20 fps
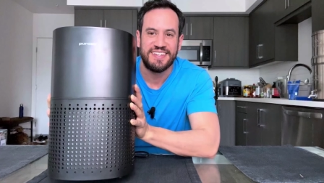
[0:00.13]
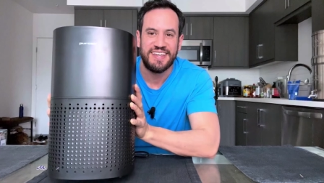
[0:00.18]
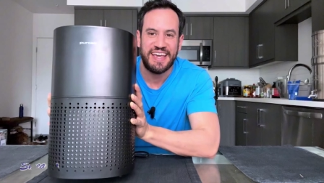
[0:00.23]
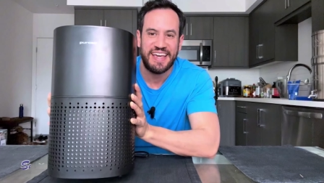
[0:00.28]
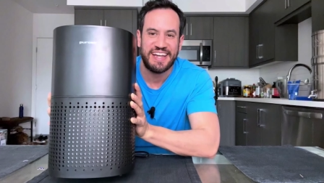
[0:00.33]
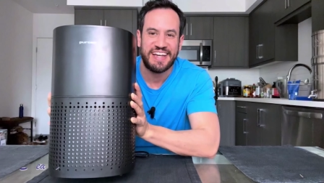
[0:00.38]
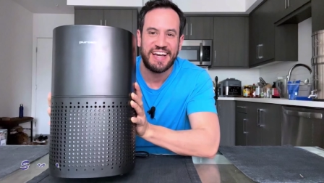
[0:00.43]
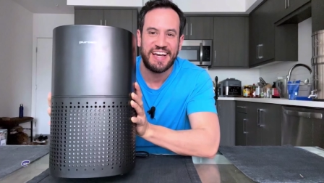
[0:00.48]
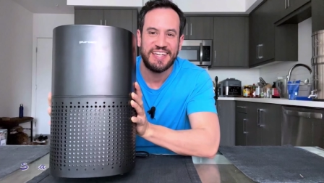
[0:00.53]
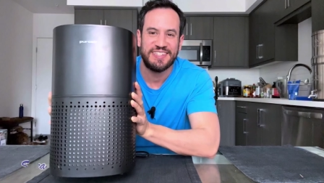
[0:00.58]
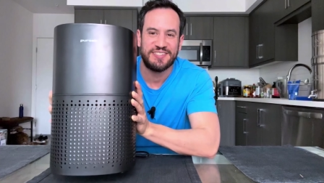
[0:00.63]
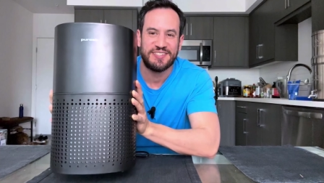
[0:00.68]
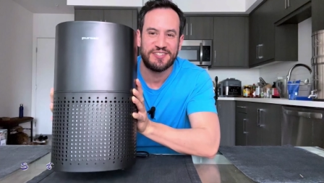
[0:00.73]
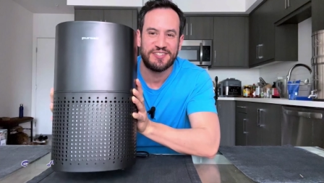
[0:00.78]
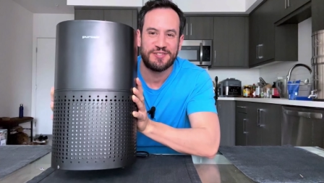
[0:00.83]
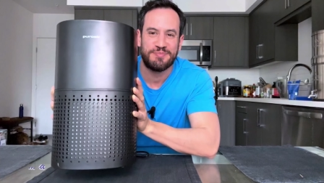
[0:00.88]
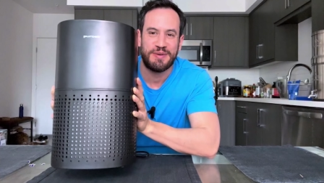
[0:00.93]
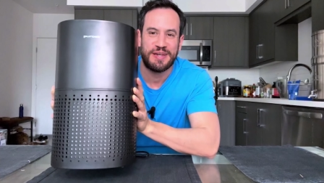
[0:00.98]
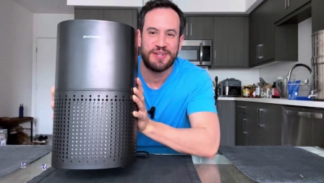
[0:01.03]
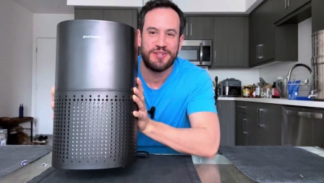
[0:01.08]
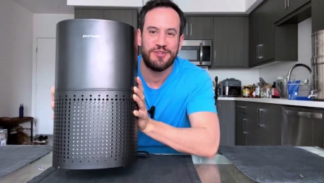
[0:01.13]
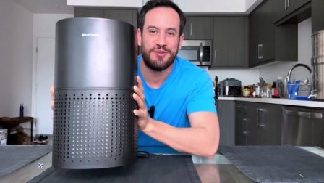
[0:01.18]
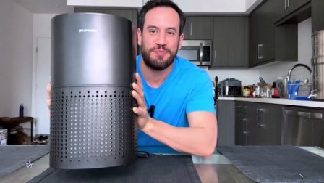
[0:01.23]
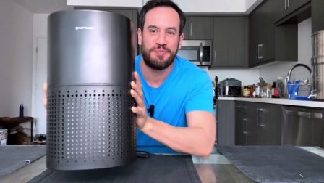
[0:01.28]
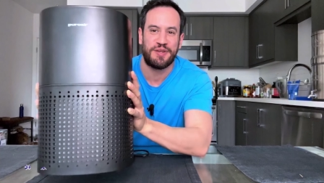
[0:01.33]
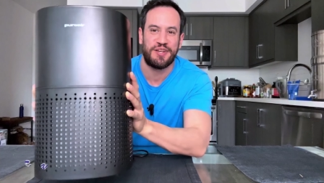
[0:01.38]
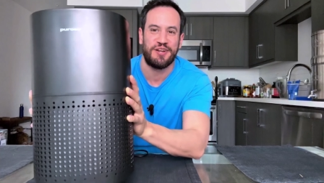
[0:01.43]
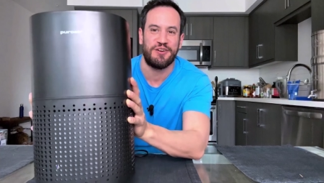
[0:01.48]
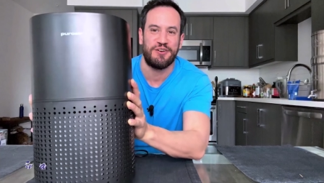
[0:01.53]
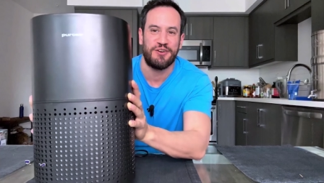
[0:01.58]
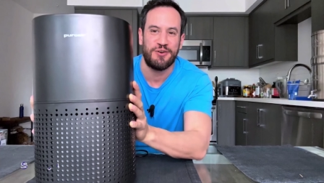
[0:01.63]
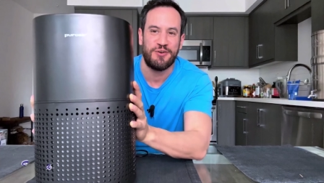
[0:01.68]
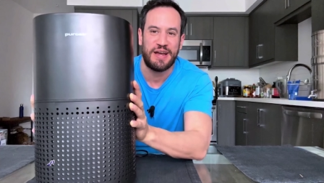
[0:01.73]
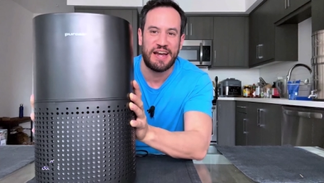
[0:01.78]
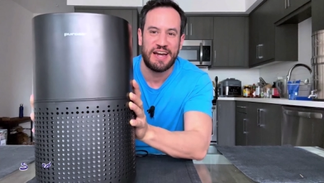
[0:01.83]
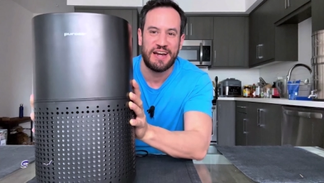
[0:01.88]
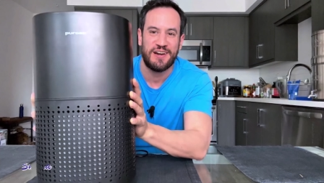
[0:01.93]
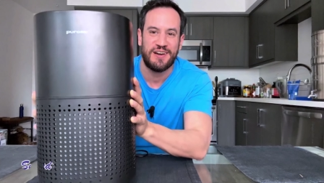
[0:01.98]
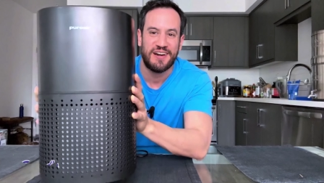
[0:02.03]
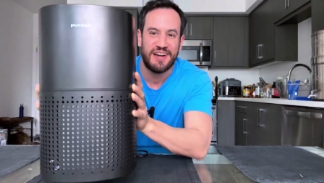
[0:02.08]
Hey guys, this is my new
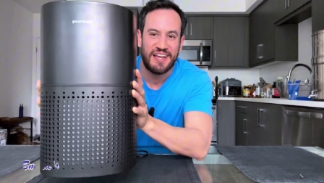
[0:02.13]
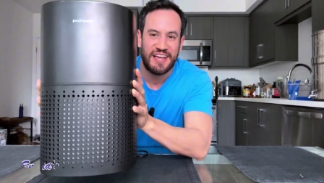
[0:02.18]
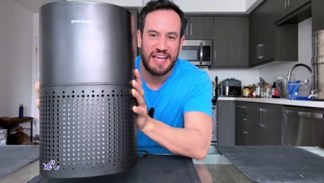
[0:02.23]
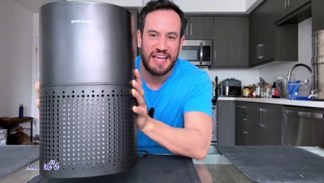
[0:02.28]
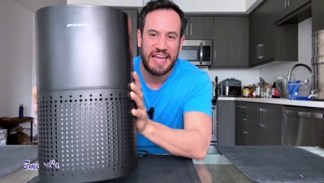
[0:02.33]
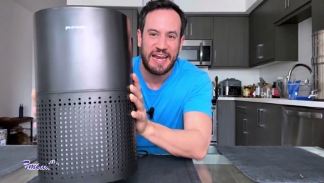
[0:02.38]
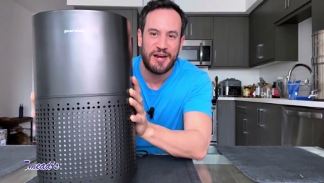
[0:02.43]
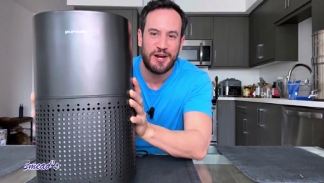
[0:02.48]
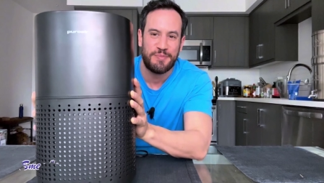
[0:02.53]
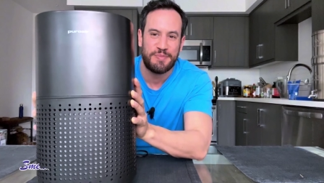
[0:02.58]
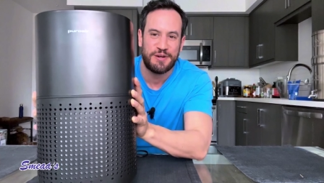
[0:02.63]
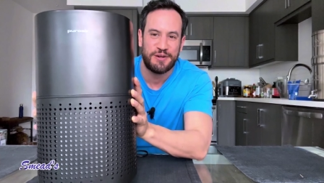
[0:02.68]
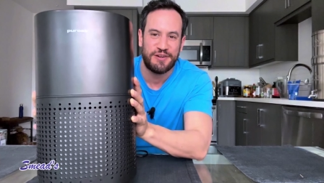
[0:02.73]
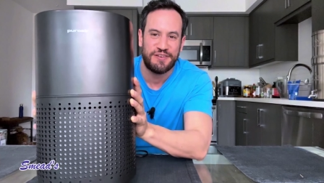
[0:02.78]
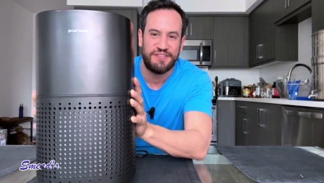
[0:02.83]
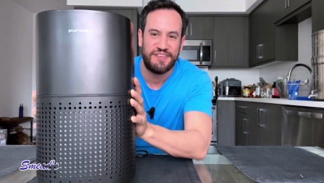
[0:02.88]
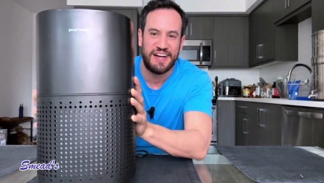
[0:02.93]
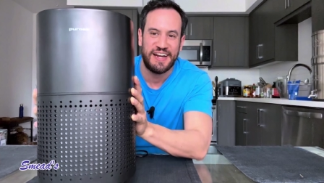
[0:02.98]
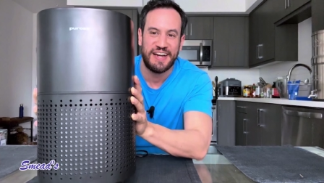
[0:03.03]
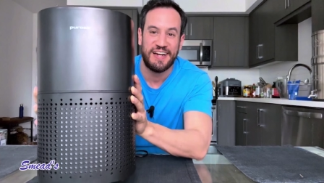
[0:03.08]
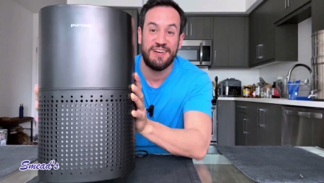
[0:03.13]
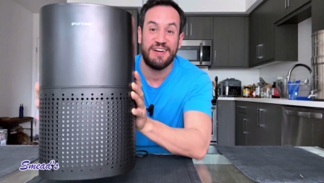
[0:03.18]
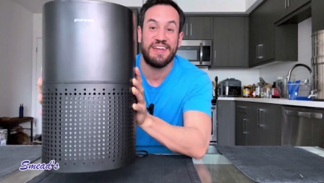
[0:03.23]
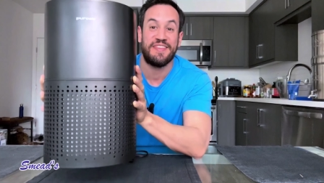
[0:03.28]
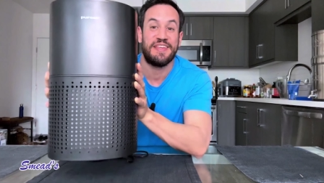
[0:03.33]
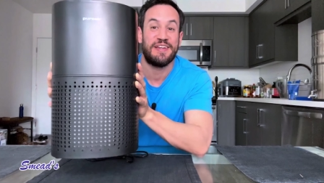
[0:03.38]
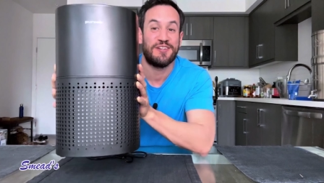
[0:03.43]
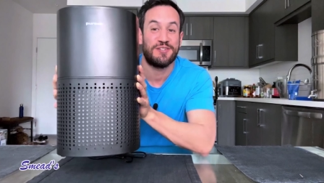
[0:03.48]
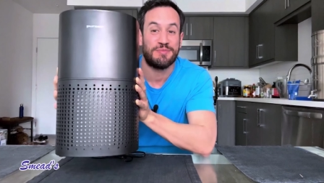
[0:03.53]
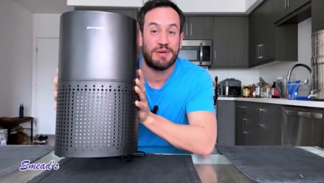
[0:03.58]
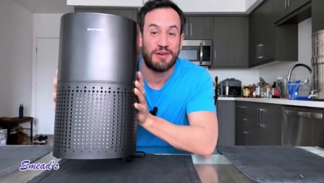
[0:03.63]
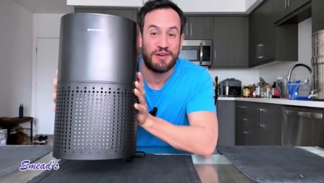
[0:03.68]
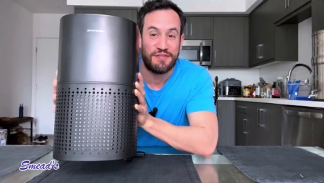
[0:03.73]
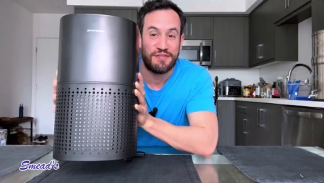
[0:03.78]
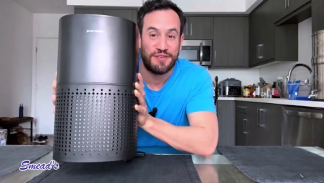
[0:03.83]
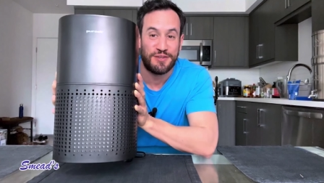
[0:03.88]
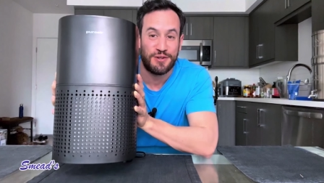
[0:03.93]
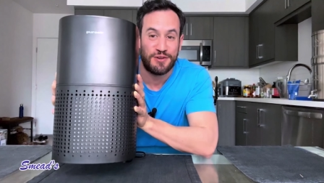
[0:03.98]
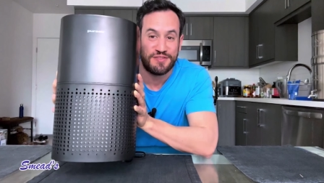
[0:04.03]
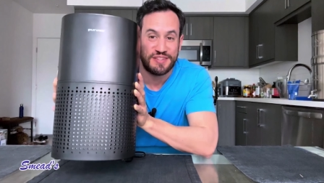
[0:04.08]
PuroAir Air Purifier, and here's my
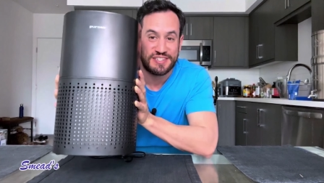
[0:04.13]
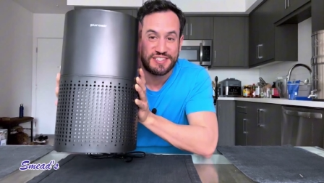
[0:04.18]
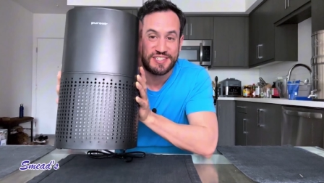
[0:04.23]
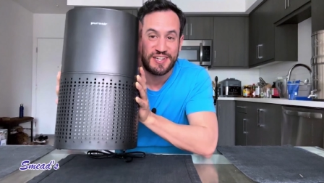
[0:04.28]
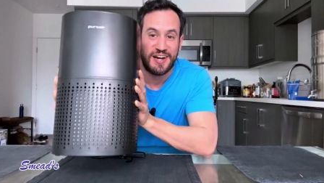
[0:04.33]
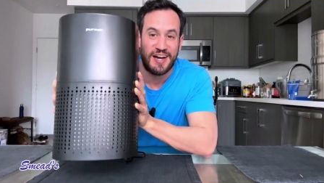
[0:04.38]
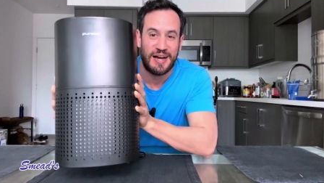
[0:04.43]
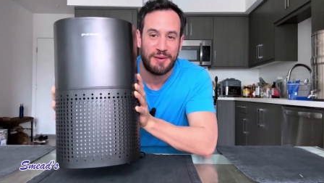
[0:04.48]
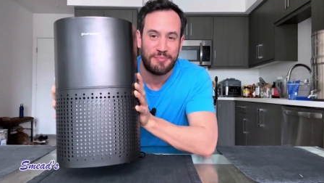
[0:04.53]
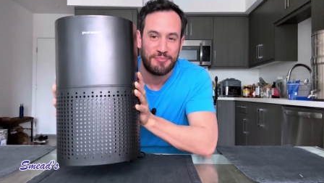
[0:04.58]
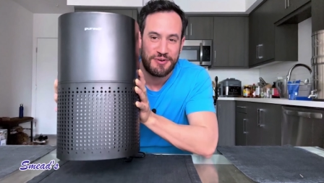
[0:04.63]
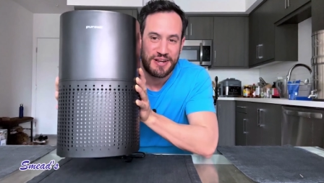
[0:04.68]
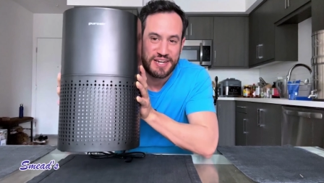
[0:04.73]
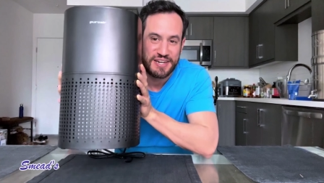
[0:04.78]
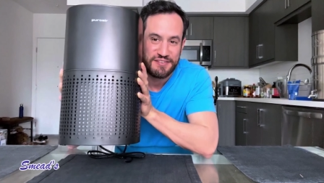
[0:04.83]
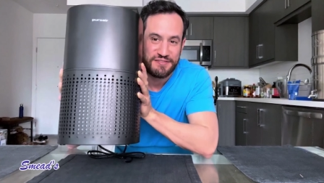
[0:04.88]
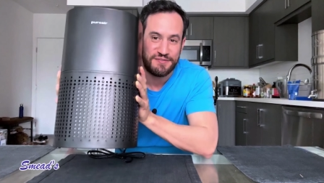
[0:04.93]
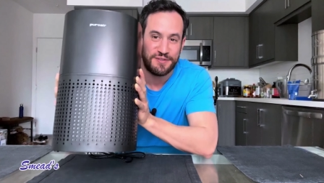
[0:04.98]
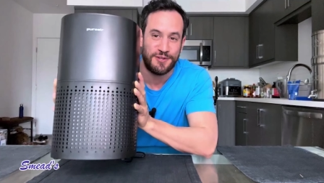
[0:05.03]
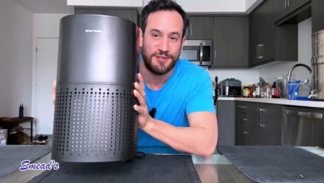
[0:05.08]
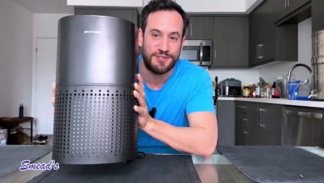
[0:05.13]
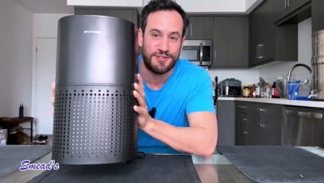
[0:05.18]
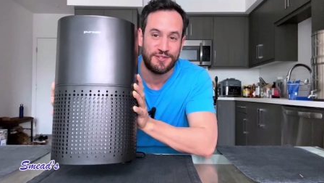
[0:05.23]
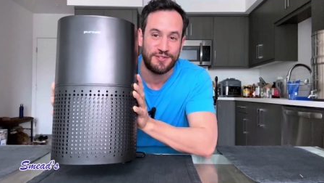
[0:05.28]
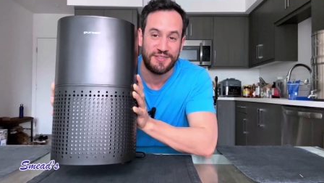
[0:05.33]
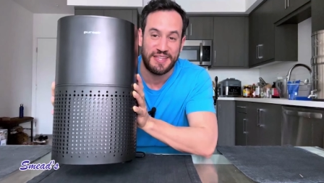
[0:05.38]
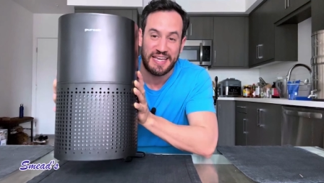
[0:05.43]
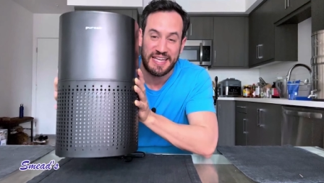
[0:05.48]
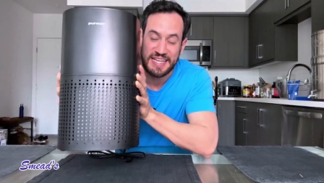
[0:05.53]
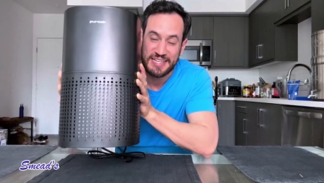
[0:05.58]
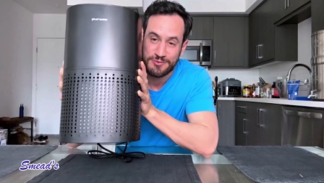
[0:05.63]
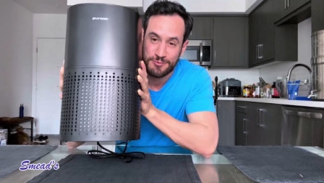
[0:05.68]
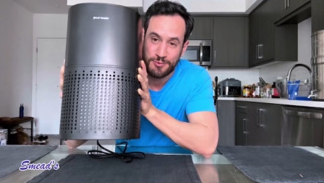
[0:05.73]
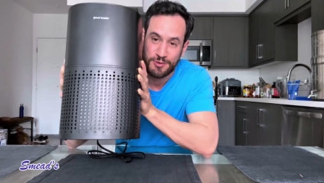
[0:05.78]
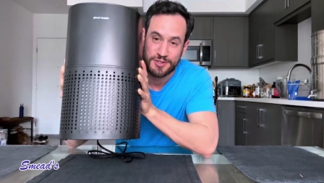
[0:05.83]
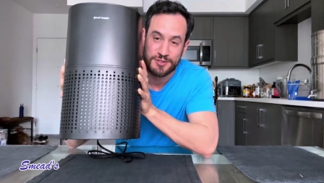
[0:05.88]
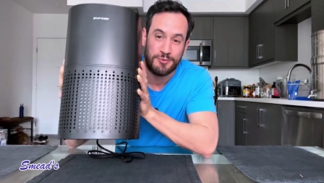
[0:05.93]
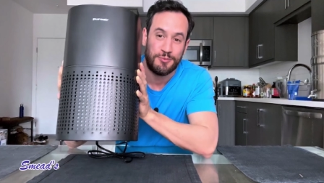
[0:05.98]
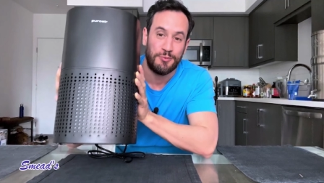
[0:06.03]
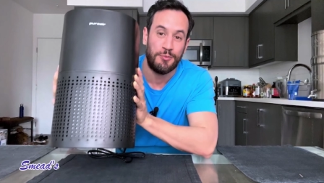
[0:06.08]
review of this top-rated filter that has
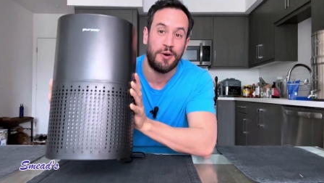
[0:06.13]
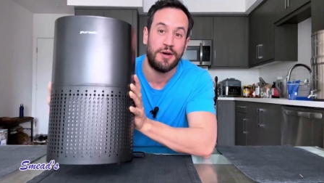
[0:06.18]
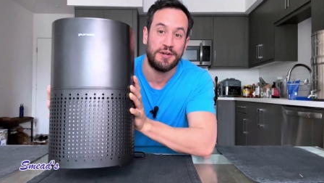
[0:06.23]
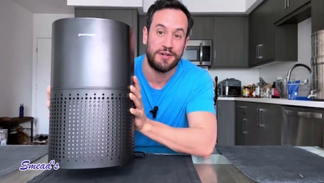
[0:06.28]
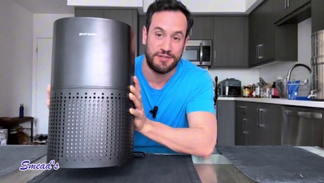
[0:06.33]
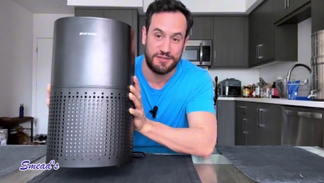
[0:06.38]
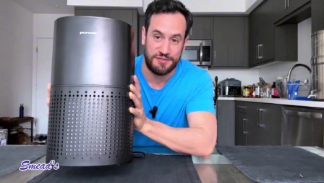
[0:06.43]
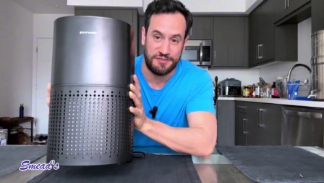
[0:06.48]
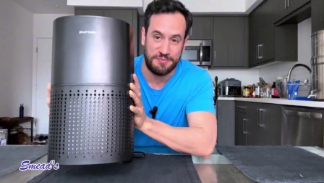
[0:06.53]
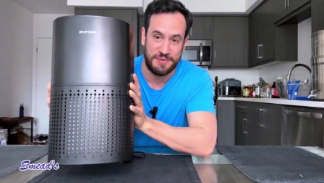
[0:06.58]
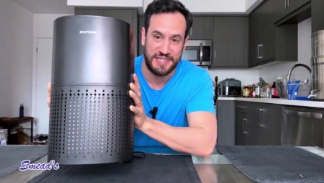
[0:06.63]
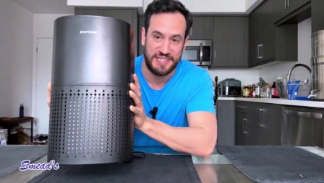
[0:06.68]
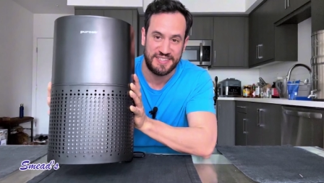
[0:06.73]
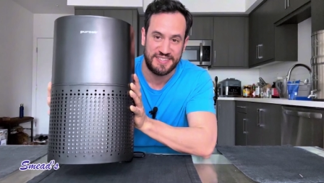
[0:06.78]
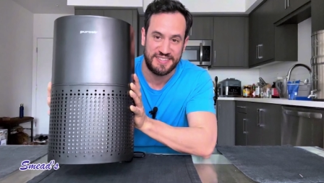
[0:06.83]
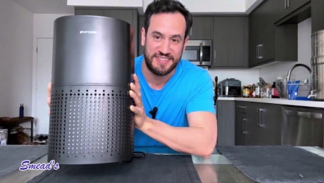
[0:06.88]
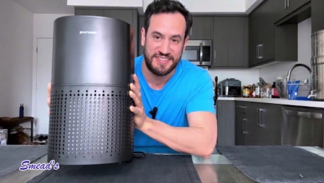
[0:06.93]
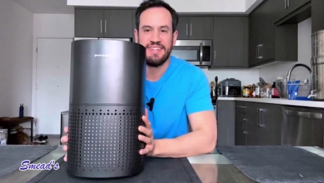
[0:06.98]
worked wonders for me.